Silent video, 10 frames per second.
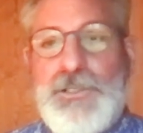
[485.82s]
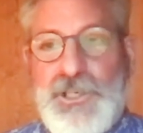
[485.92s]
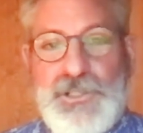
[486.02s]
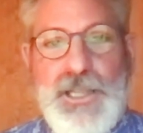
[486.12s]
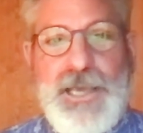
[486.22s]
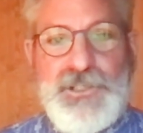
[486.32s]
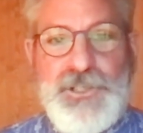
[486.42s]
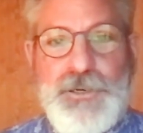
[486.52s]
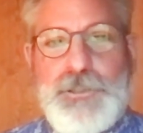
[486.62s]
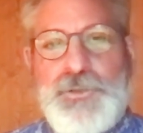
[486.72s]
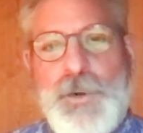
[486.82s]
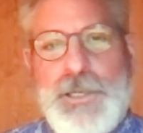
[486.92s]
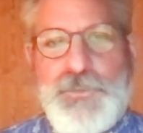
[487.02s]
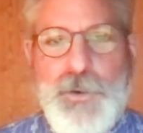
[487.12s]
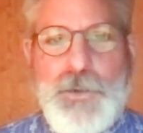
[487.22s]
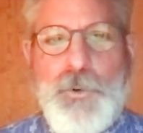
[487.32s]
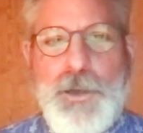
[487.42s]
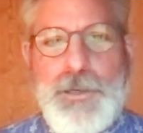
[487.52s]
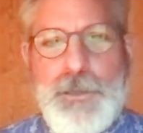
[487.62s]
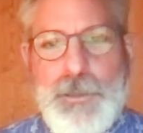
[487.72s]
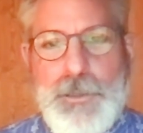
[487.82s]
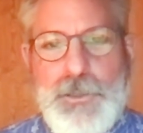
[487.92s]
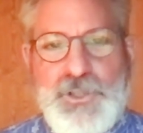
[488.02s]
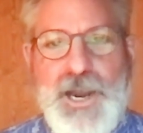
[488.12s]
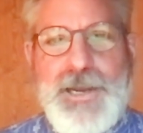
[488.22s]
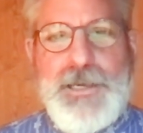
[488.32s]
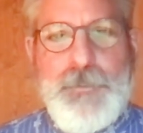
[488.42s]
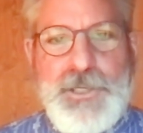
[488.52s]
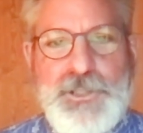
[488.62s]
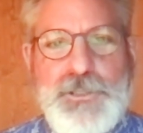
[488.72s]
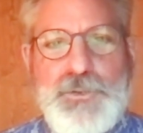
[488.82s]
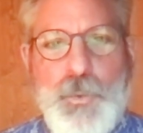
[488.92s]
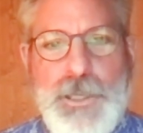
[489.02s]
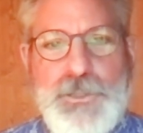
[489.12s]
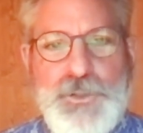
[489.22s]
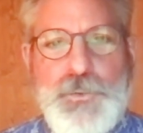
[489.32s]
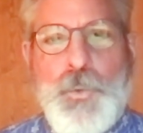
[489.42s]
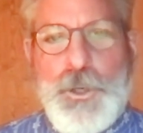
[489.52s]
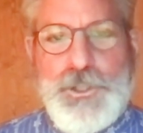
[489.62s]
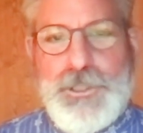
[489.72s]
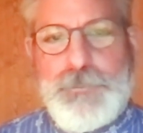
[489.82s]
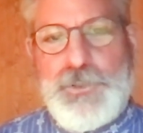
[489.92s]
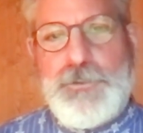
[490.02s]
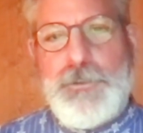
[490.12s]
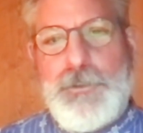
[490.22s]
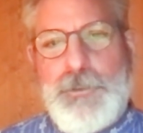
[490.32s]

at just last year in 2021, China commissioned 22 warships.